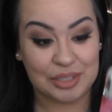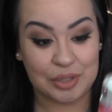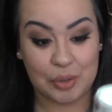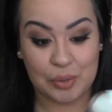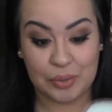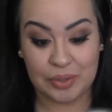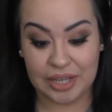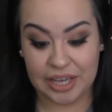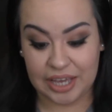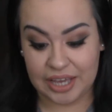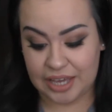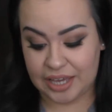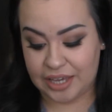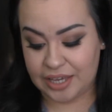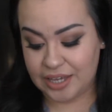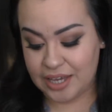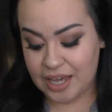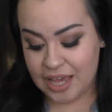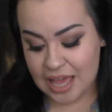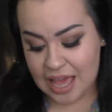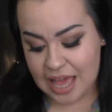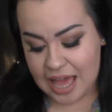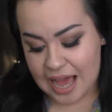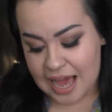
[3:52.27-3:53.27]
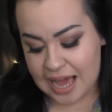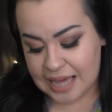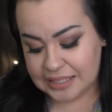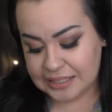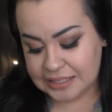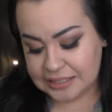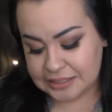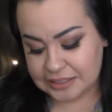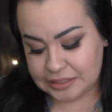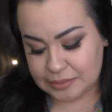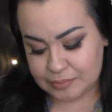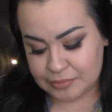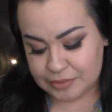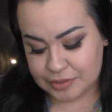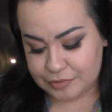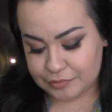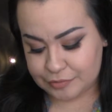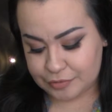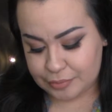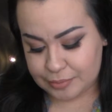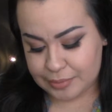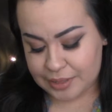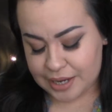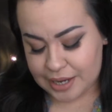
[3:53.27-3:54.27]
okay, I need something
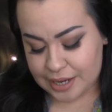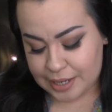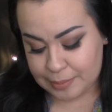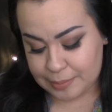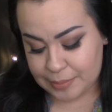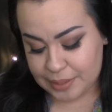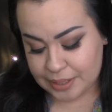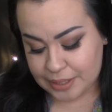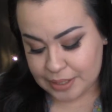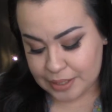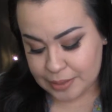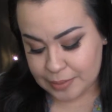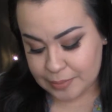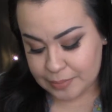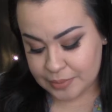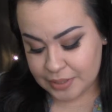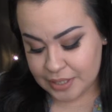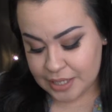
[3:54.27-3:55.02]
for my eye makeup,